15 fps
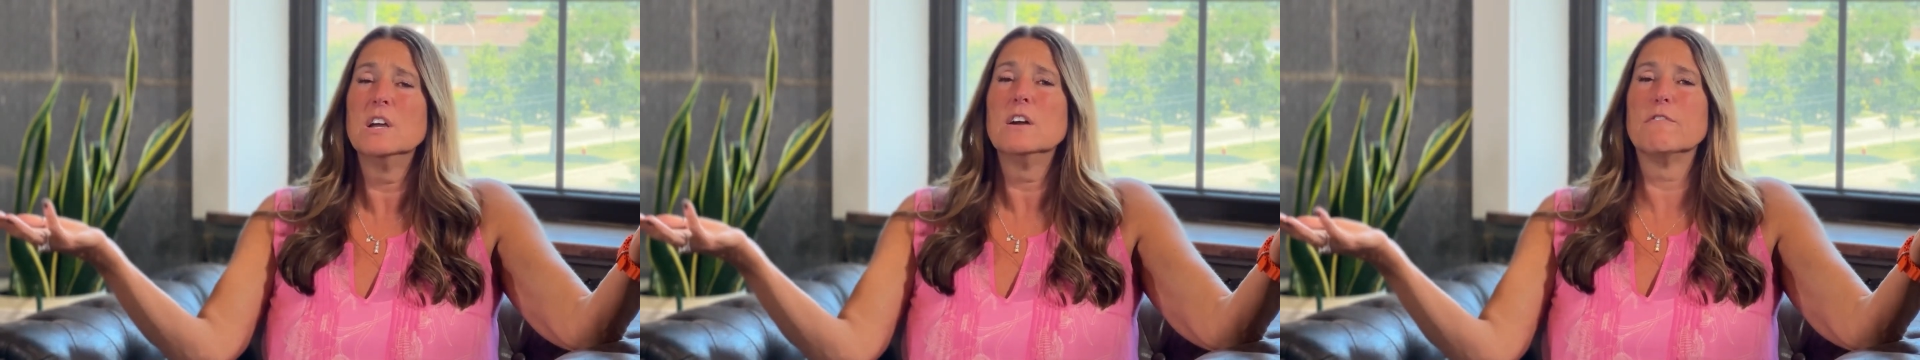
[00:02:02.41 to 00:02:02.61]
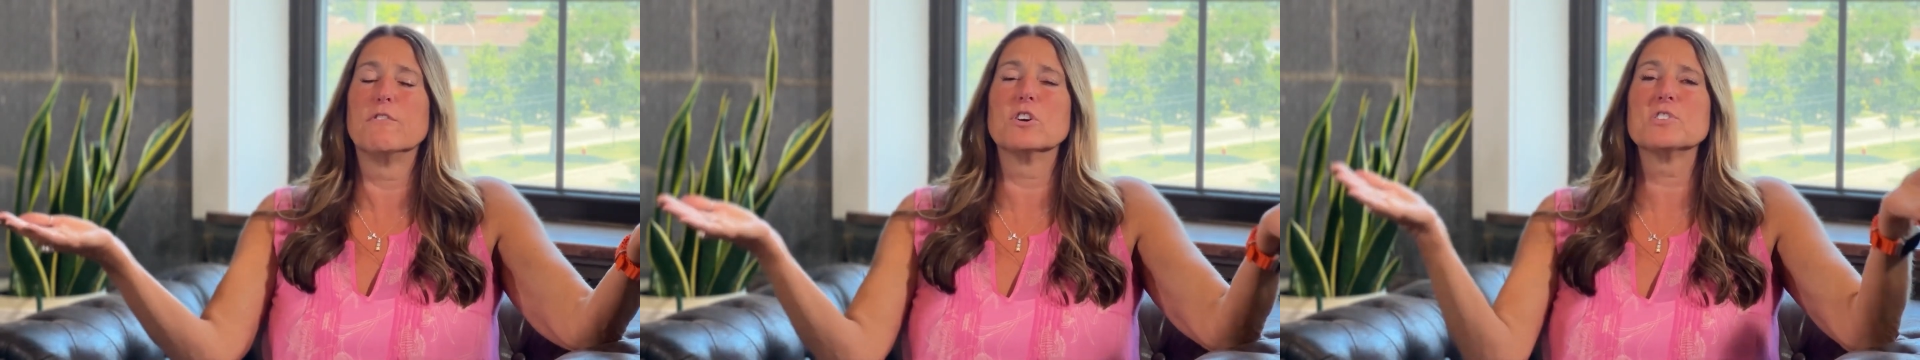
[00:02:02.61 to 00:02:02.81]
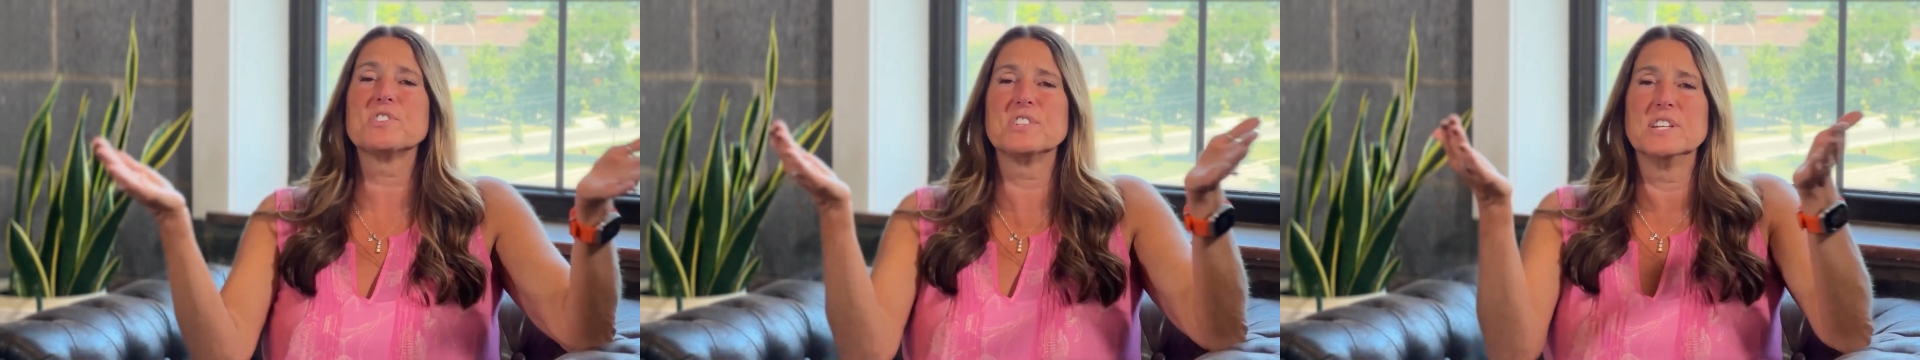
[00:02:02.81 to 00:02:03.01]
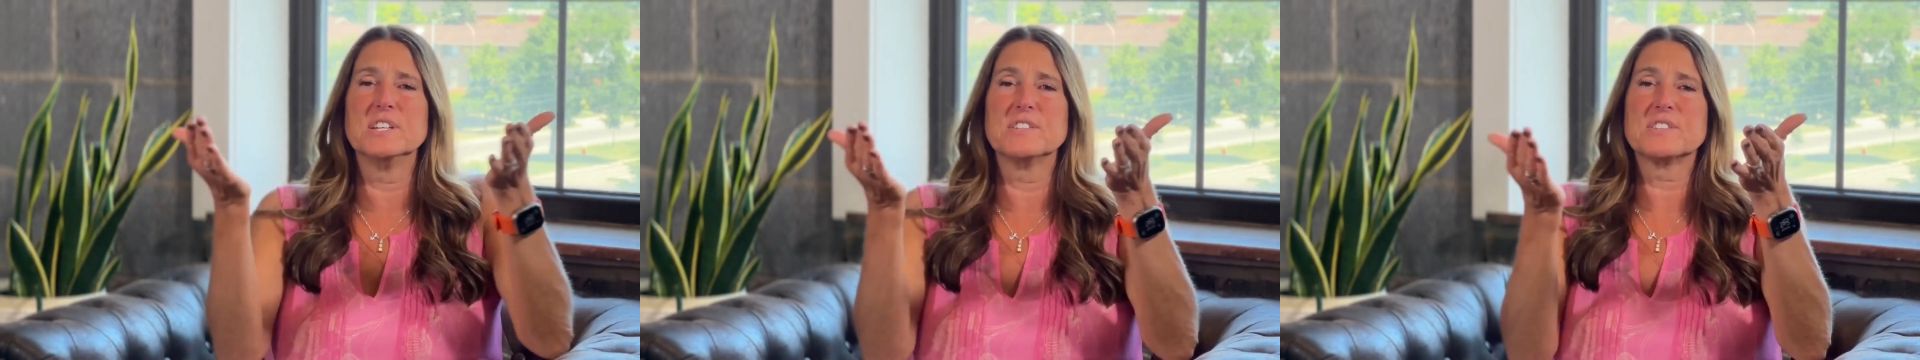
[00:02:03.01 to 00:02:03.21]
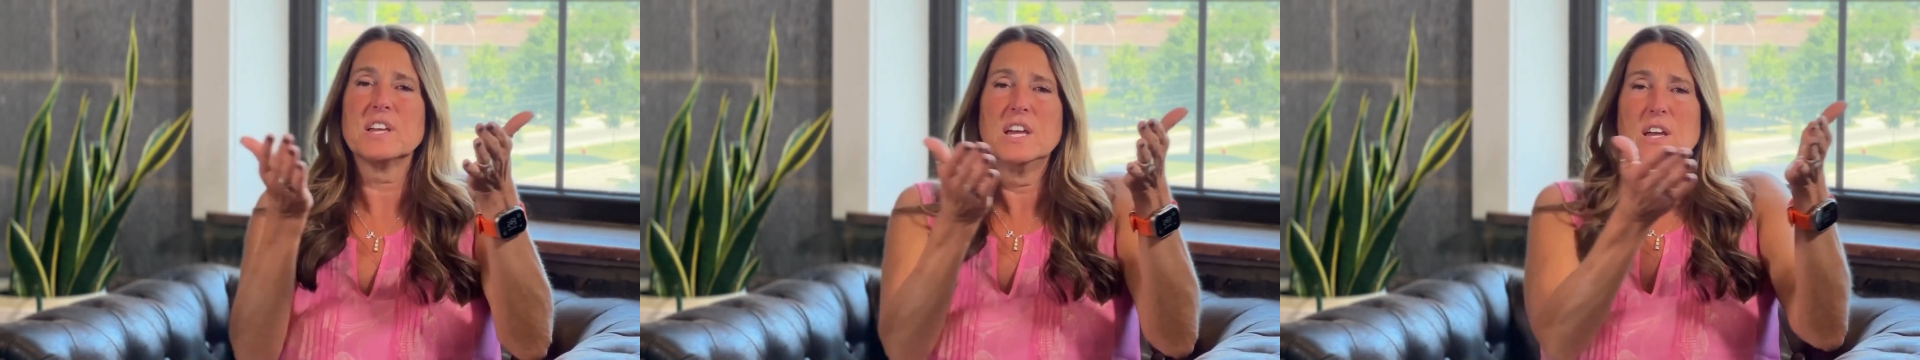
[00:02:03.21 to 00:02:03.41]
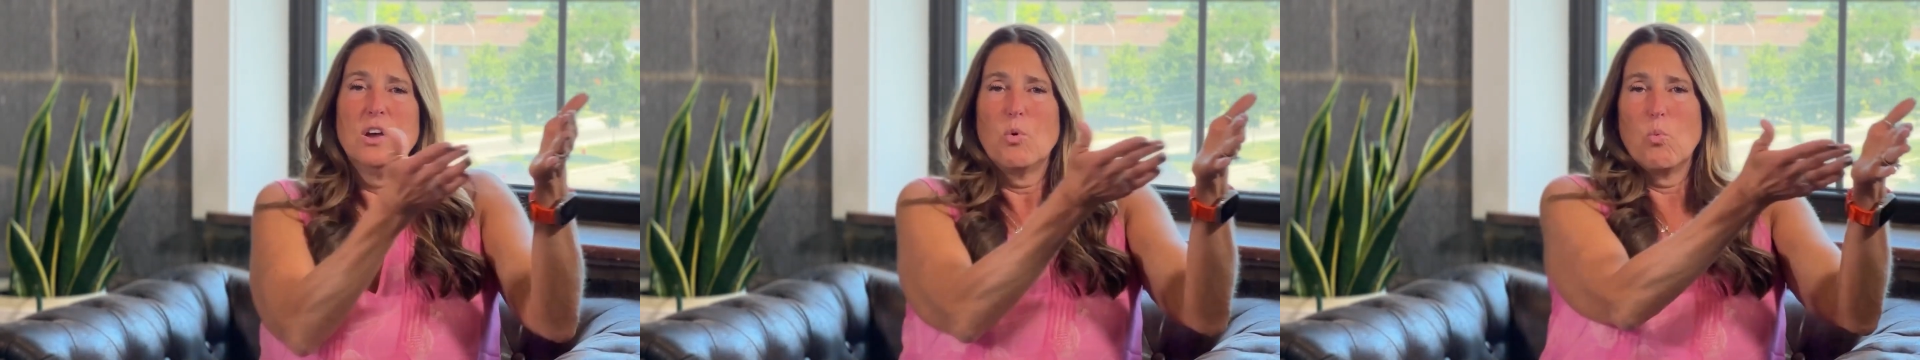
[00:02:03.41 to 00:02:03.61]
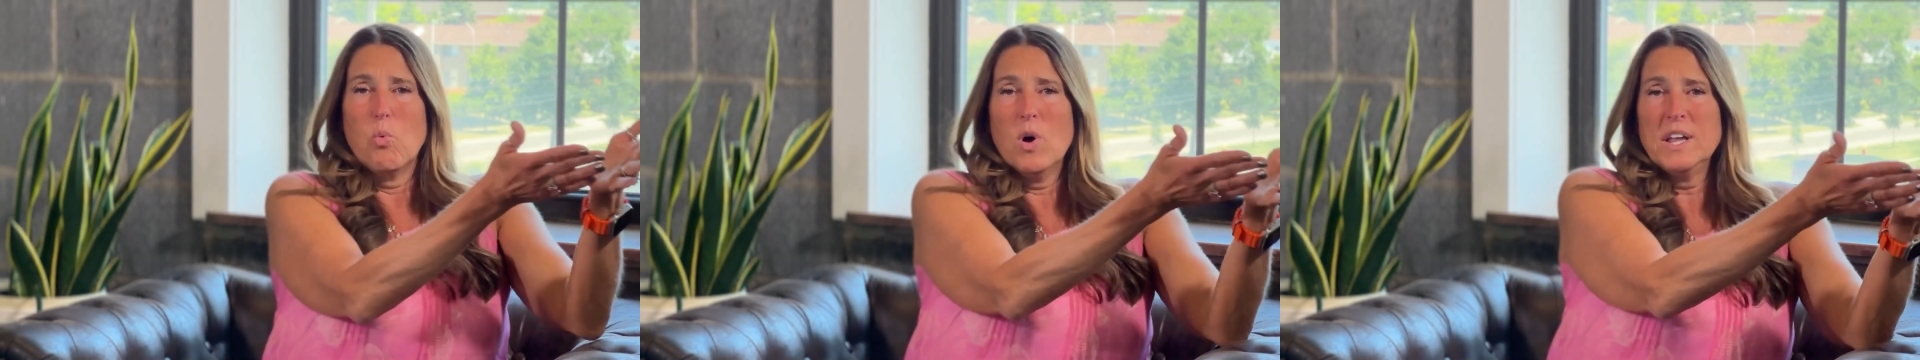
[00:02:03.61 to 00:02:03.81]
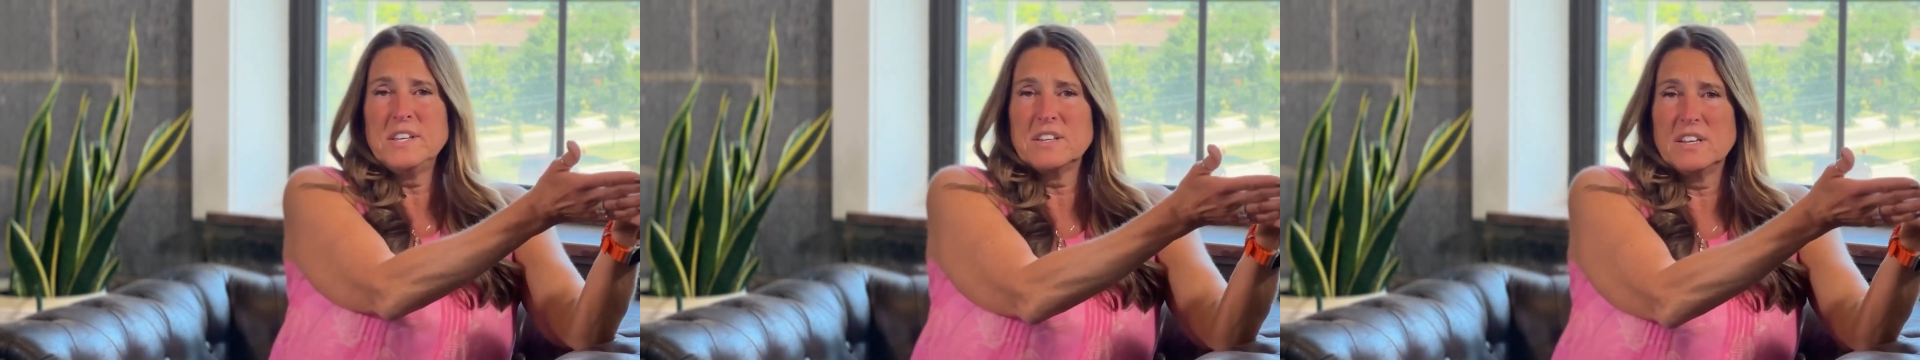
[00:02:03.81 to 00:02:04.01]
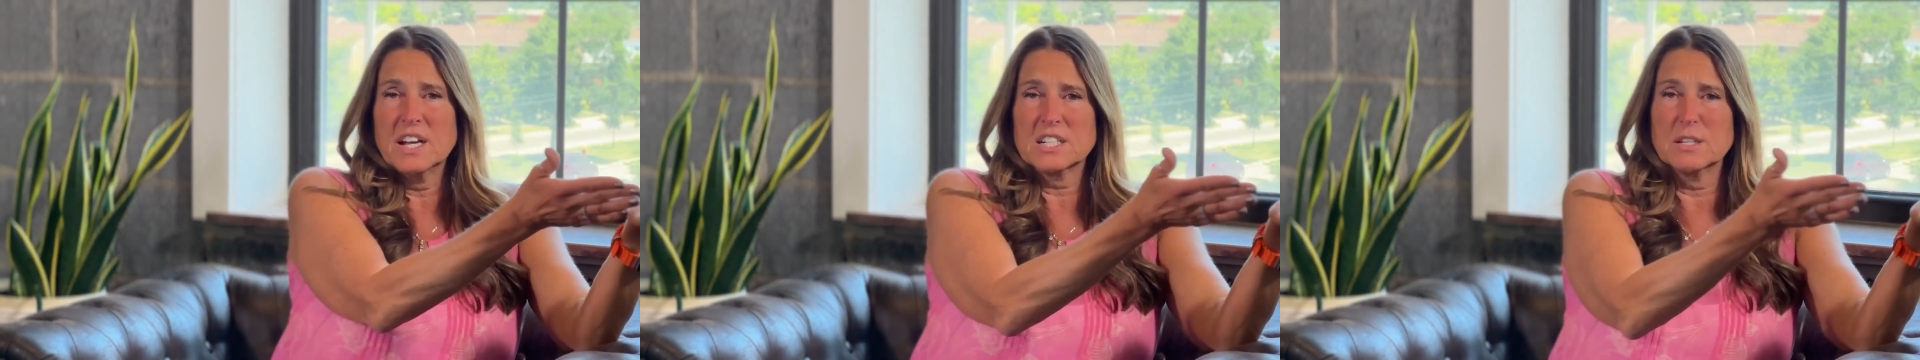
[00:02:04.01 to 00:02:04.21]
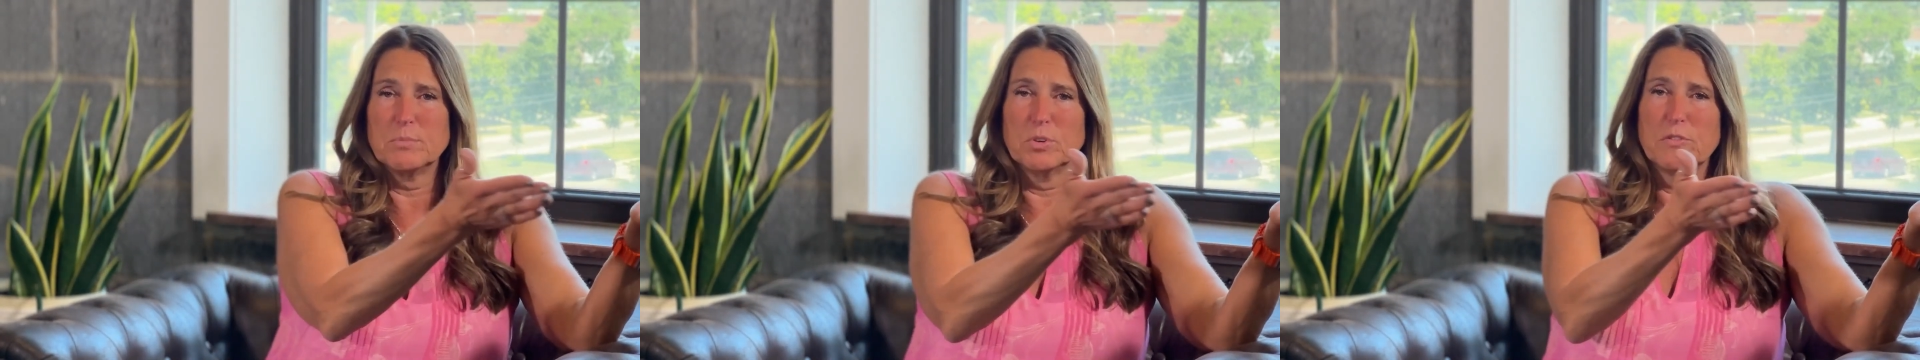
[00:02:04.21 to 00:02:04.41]
versus one
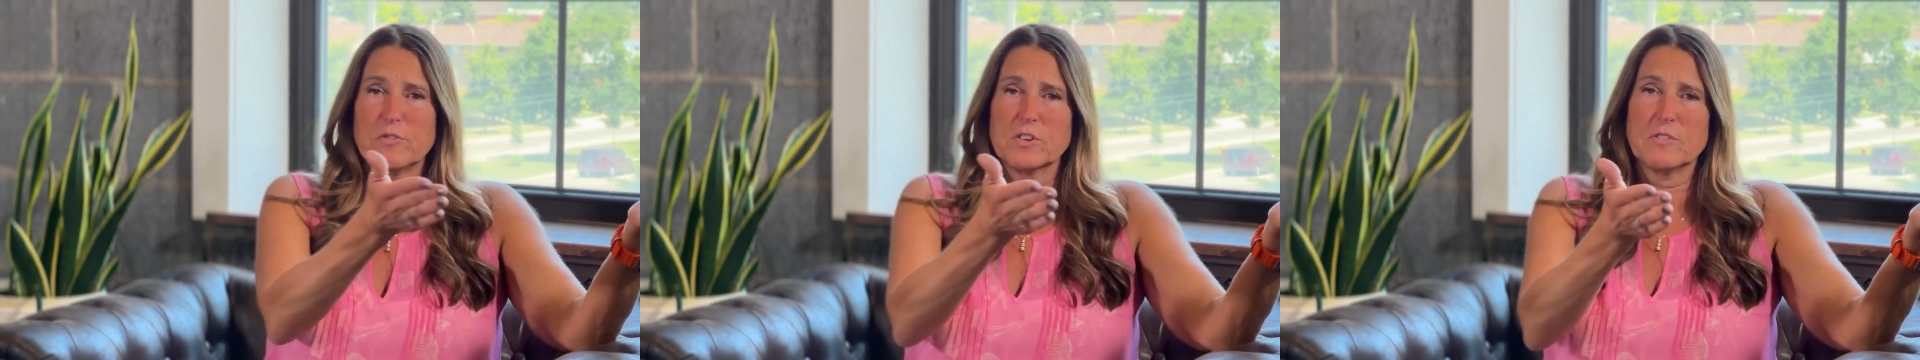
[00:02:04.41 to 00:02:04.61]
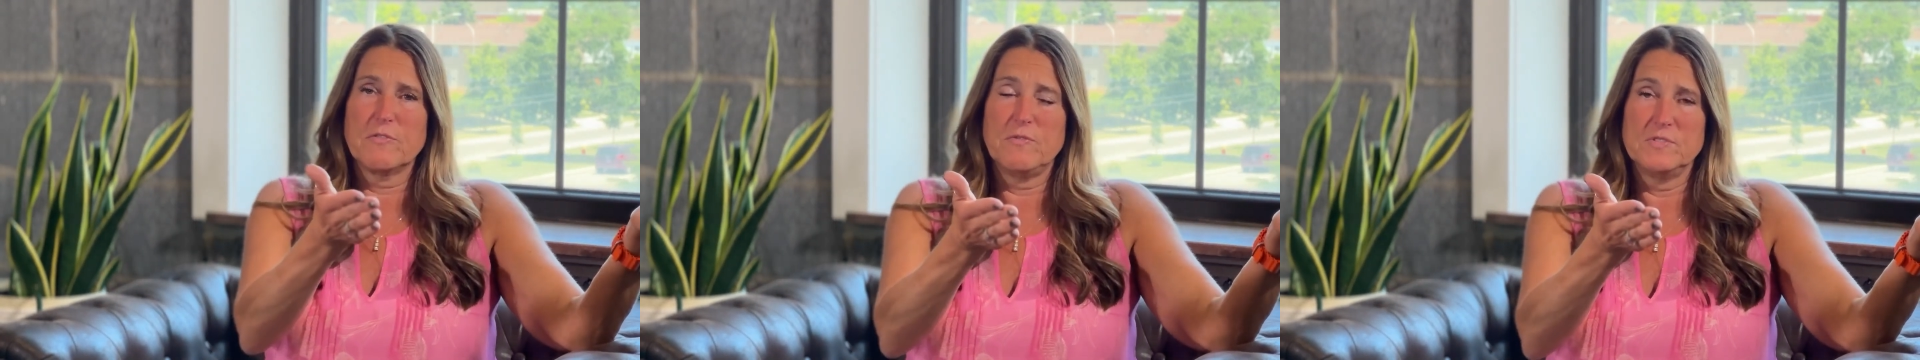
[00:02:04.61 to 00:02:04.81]
deductible for